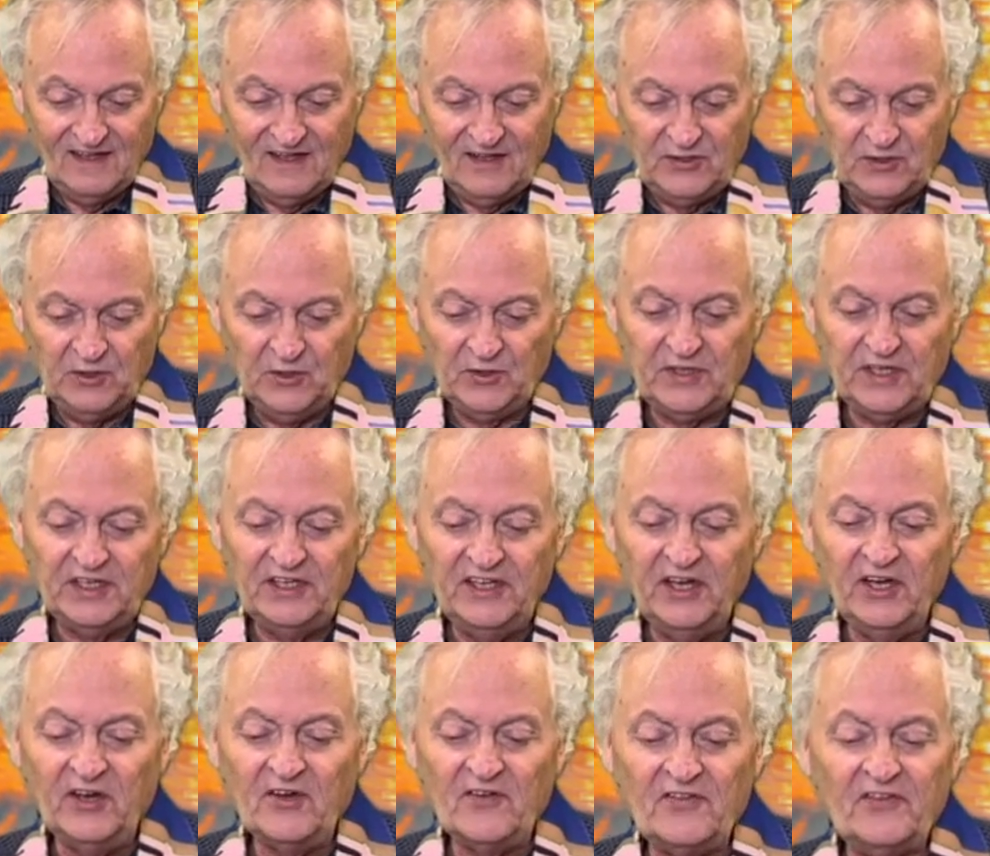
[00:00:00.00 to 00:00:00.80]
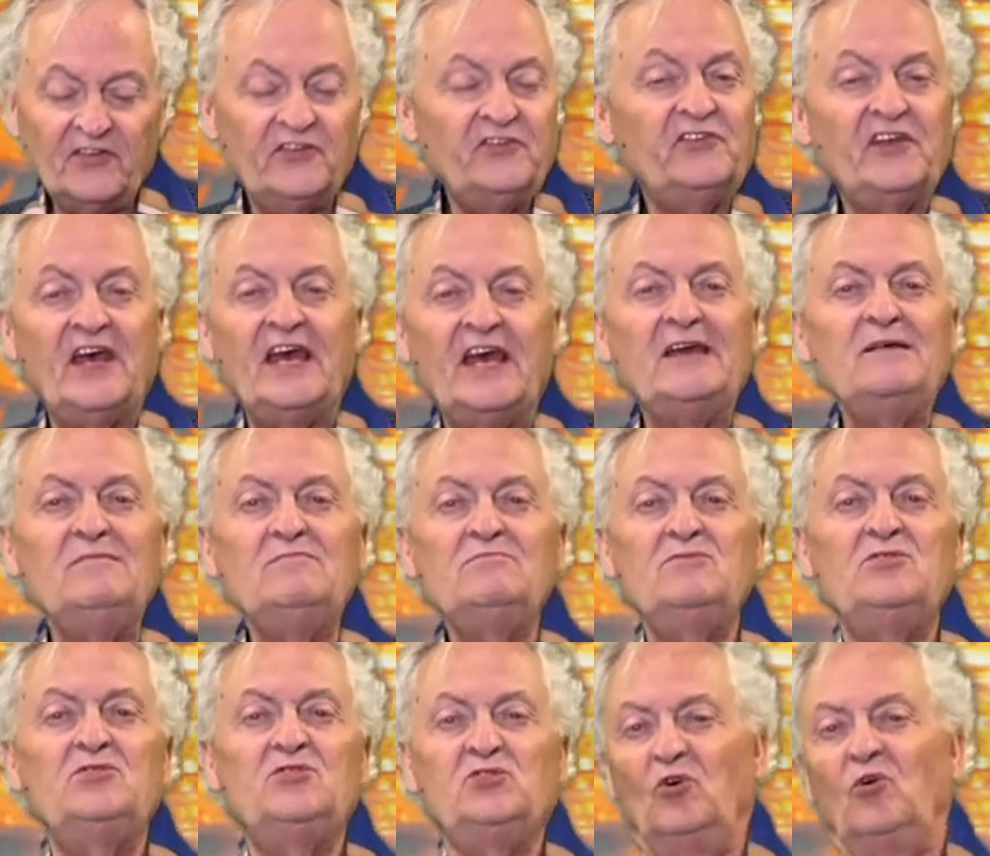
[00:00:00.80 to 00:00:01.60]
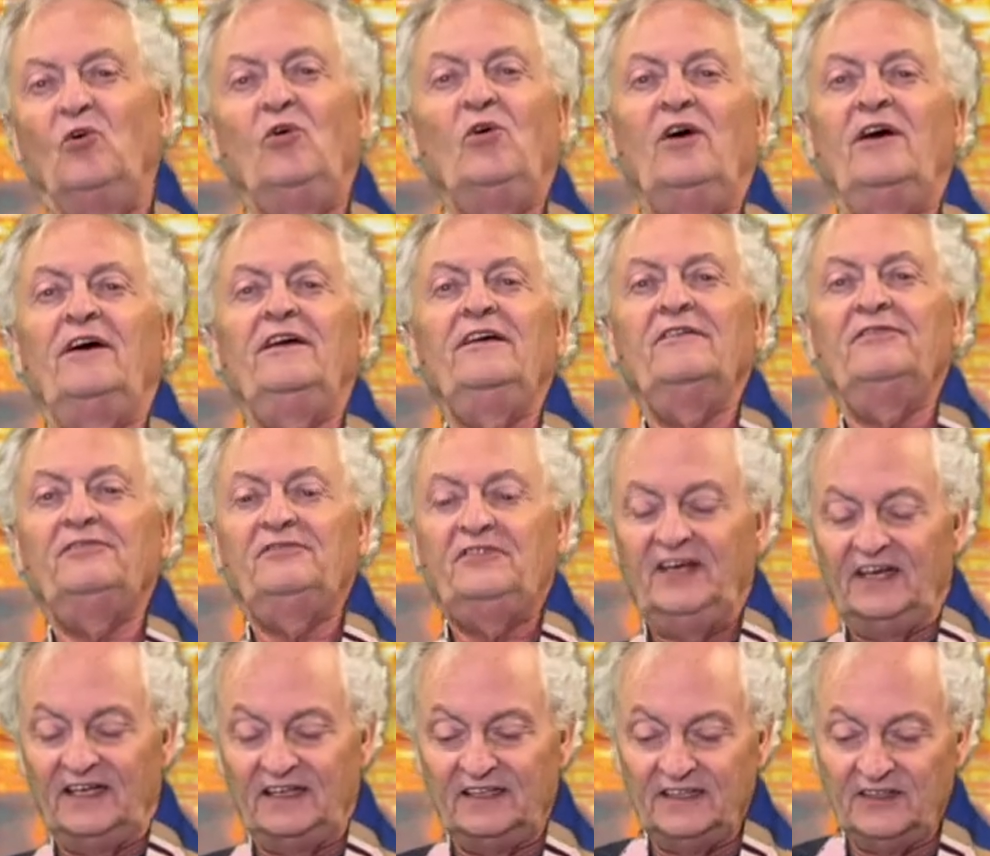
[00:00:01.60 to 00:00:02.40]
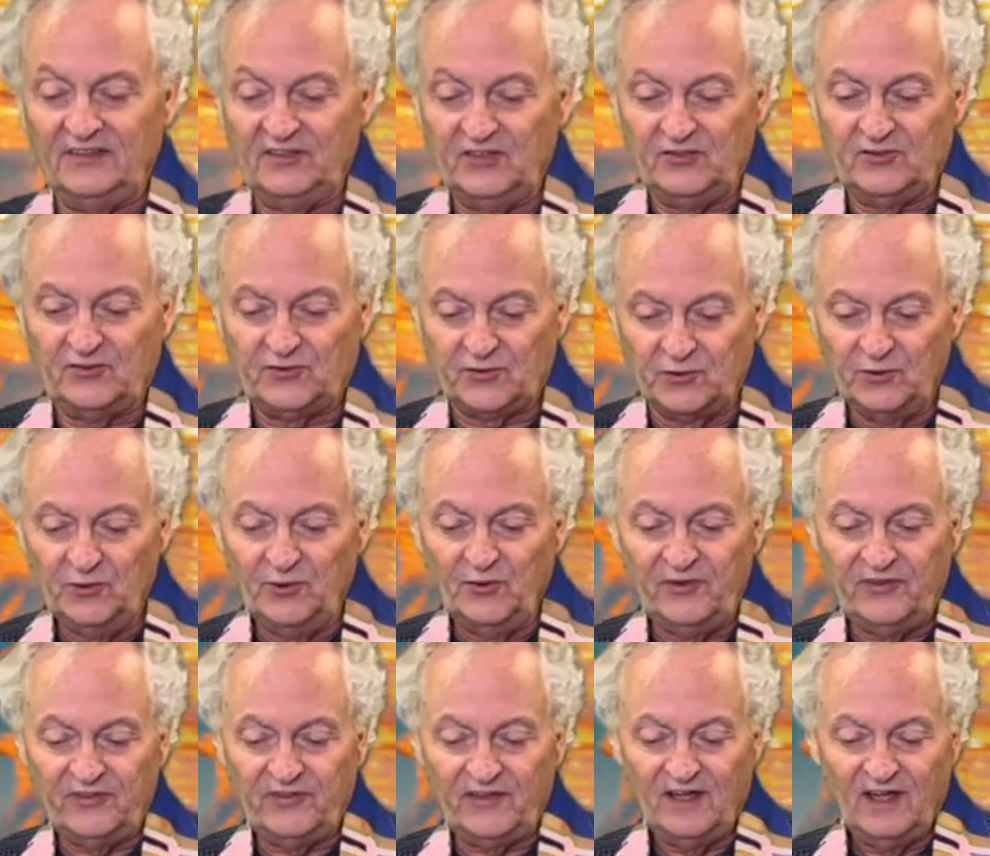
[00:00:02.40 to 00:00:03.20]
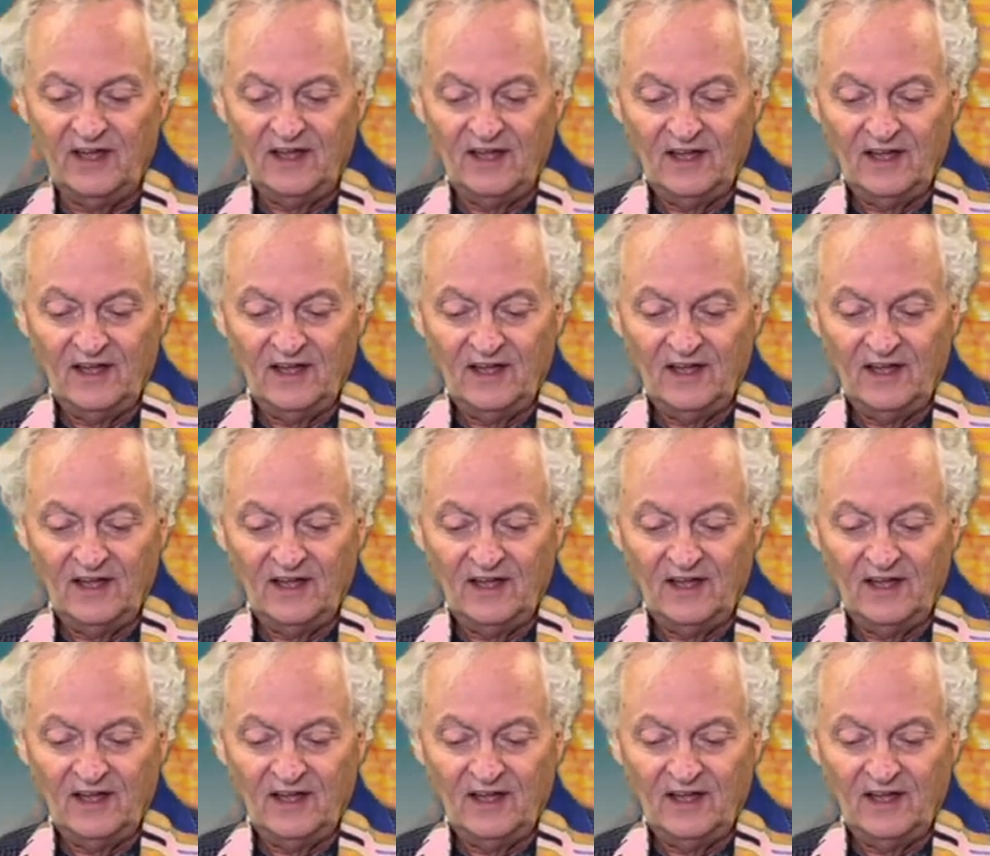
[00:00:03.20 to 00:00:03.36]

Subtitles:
You can hear the same joy of telling the truth,